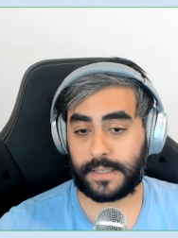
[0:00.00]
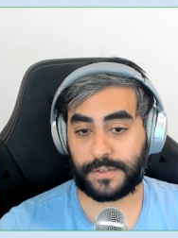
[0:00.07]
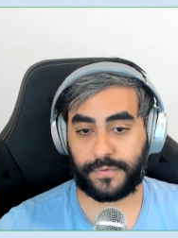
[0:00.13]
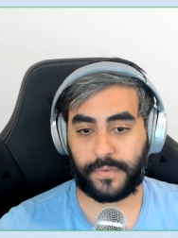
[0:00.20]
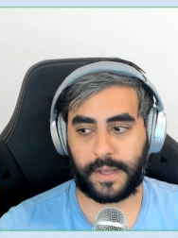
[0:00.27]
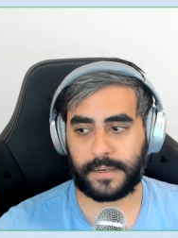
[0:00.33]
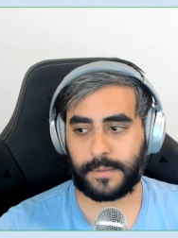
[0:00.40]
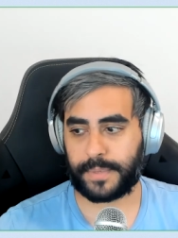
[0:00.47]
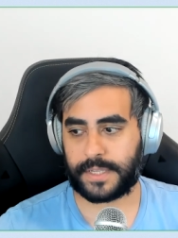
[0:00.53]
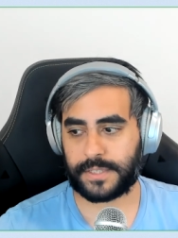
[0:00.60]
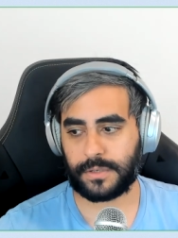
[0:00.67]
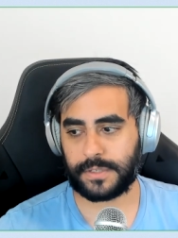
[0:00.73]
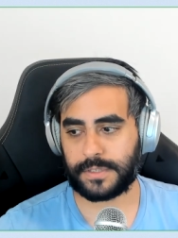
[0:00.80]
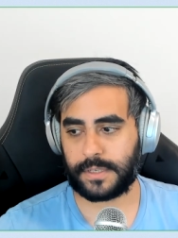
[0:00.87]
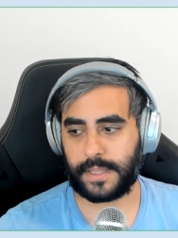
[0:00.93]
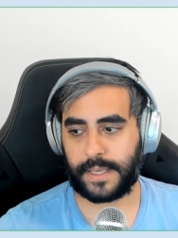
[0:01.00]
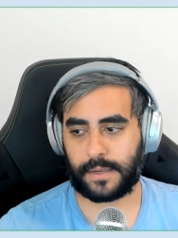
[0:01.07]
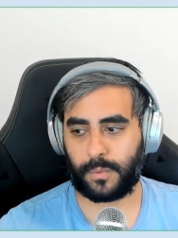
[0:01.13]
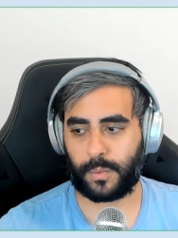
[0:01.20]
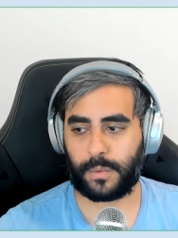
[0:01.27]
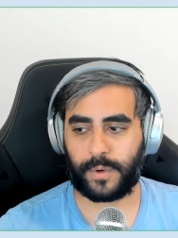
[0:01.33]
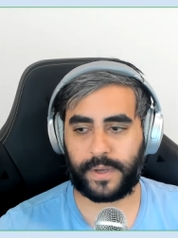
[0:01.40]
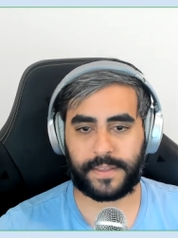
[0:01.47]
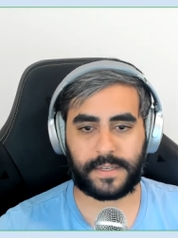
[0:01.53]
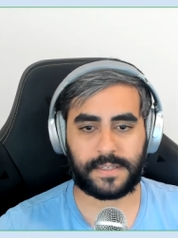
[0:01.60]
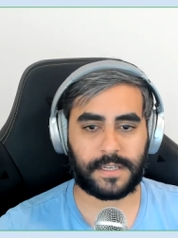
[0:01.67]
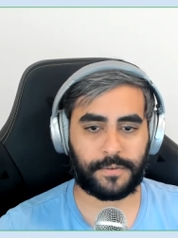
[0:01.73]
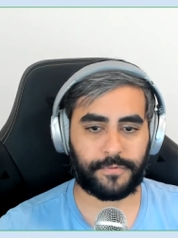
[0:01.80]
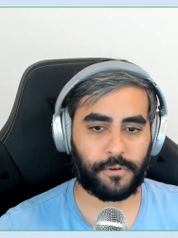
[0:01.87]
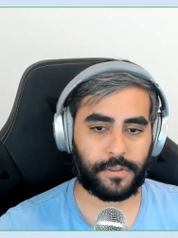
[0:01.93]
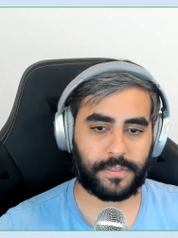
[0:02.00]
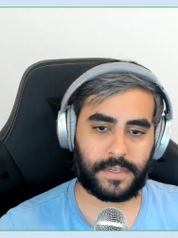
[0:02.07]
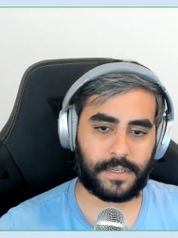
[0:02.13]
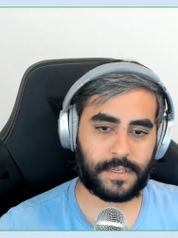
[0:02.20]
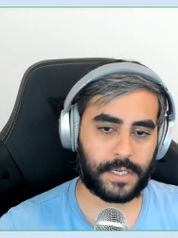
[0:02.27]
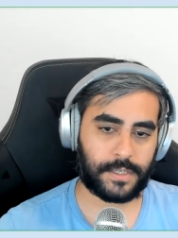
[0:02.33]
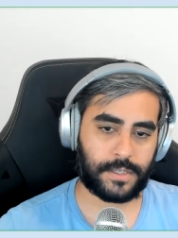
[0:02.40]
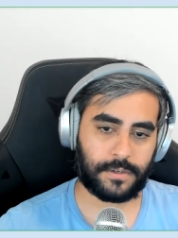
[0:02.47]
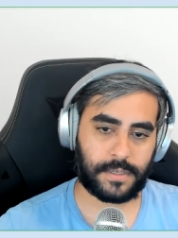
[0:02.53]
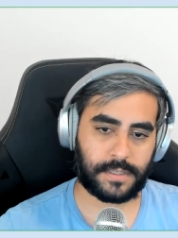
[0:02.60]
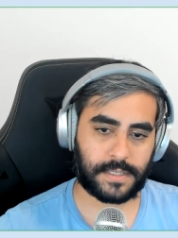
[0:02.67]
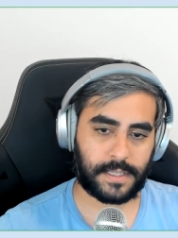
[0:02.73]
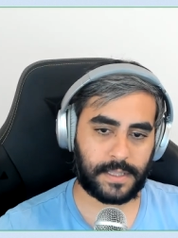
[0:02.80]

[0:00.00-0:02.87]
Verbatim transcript: It's fun, but it's also like where things get frothy and dangerous.